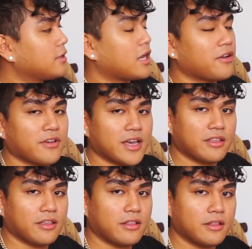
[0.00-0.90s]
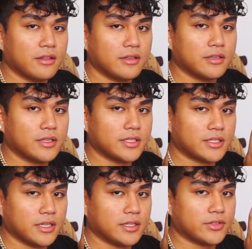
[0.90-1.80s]
I've had it
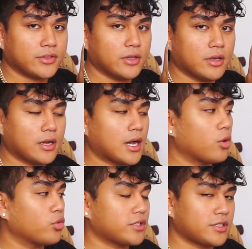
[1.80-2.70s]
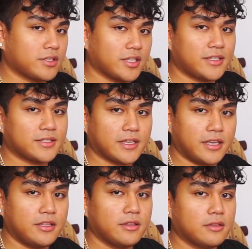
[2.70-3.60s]
since I was
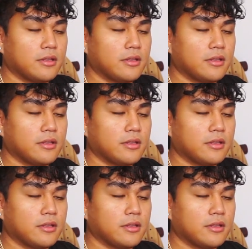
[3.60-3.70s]
16.